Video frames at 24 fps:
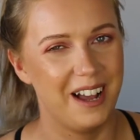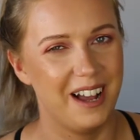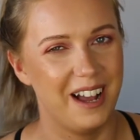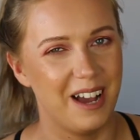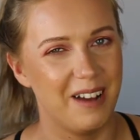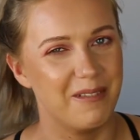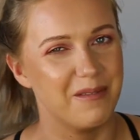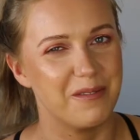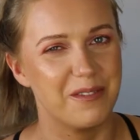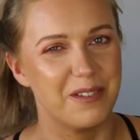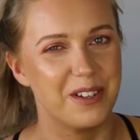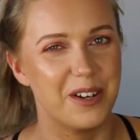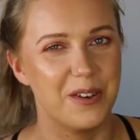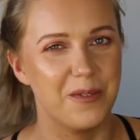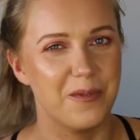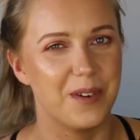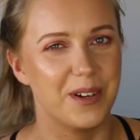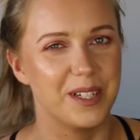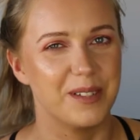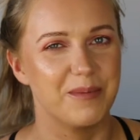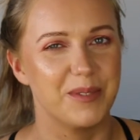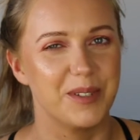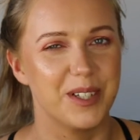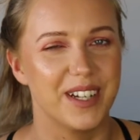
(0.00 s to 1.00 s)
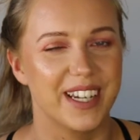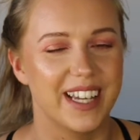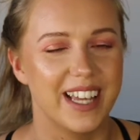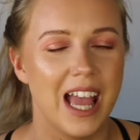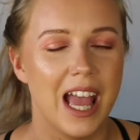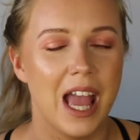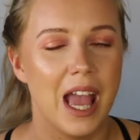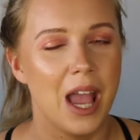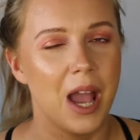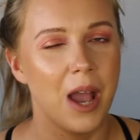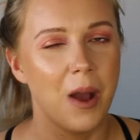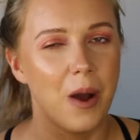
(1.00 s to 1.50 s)
I don't know what I'm doing.
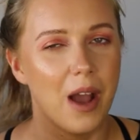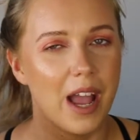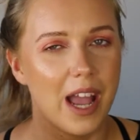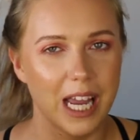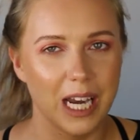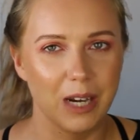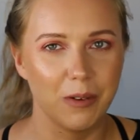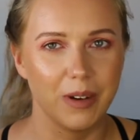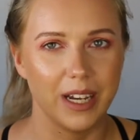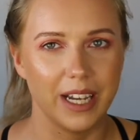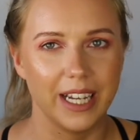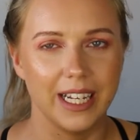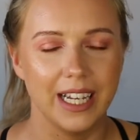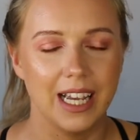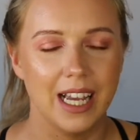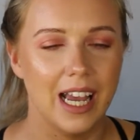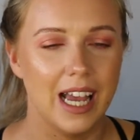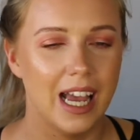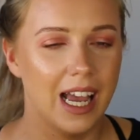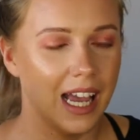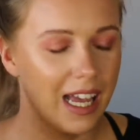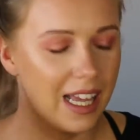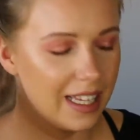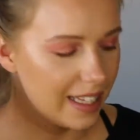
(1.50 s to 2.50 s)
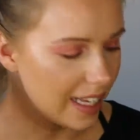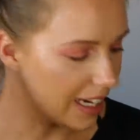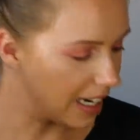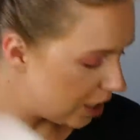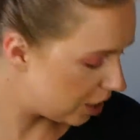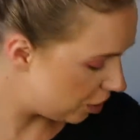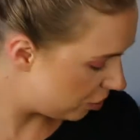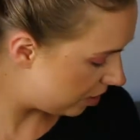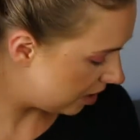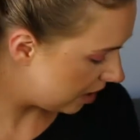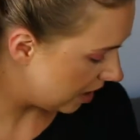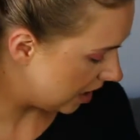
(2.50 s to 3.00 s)
Anyway, then I
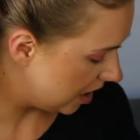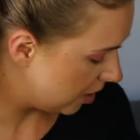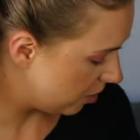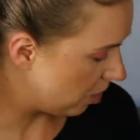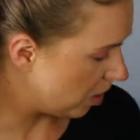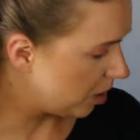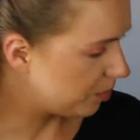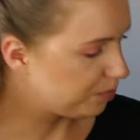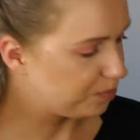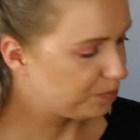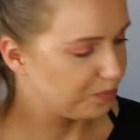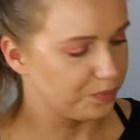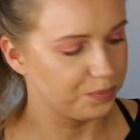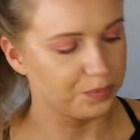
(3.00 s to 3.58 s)
use this one.